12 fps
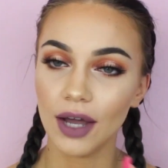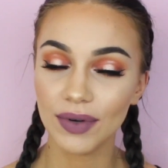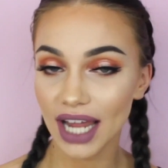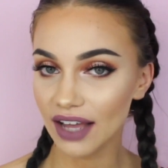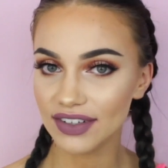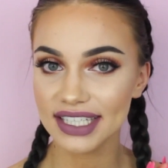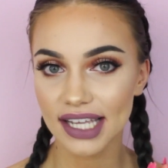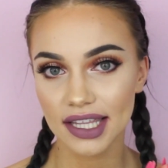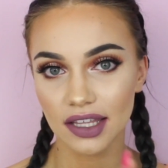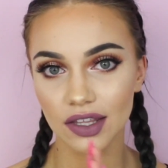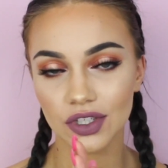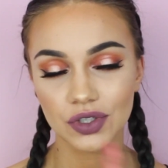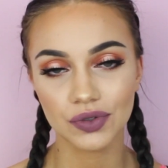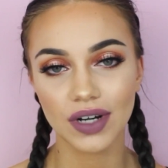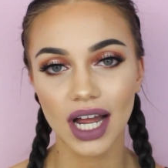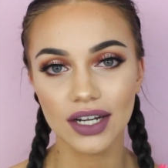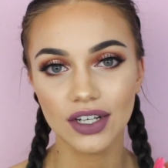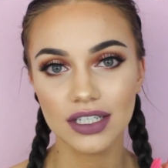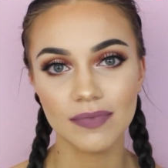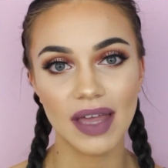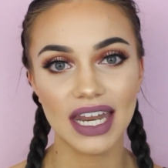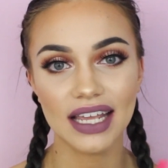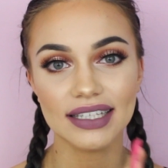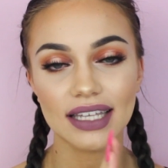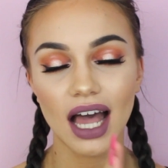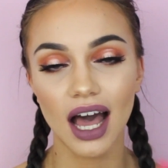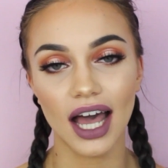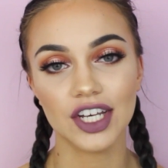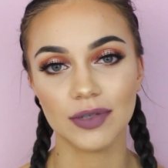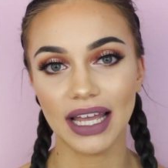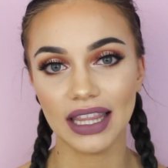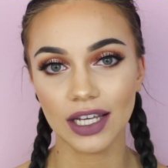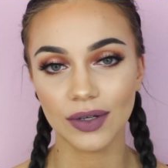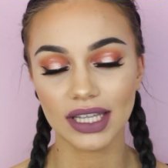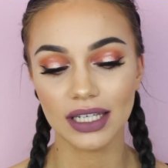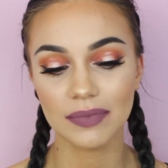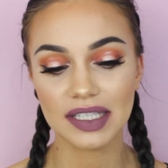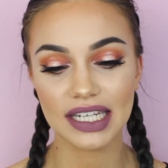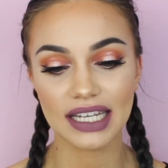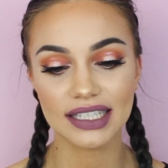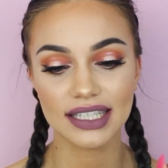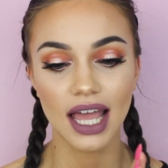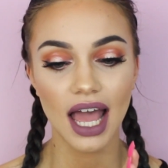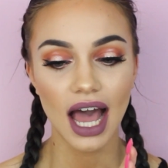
I would have to say that the Gerard Cosmetics Hydromatte liquid lipsticks